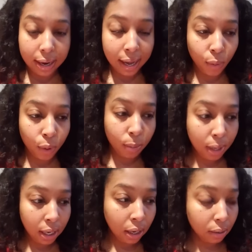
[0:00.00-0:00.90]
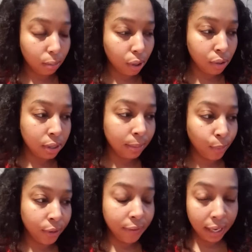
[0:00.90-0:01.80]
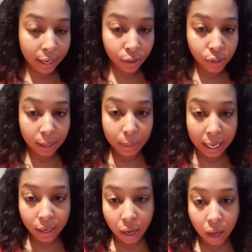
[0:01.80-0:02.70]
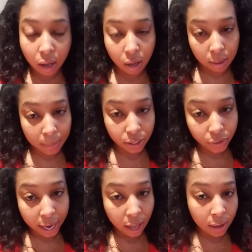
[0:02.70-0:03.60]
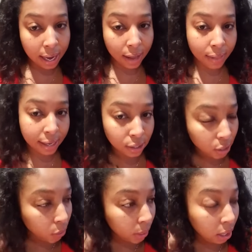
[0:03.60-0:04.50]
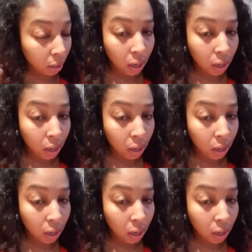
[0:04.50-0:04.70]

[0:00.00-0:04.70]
I will be posting more videos, updating y'all on my trial and how that's going.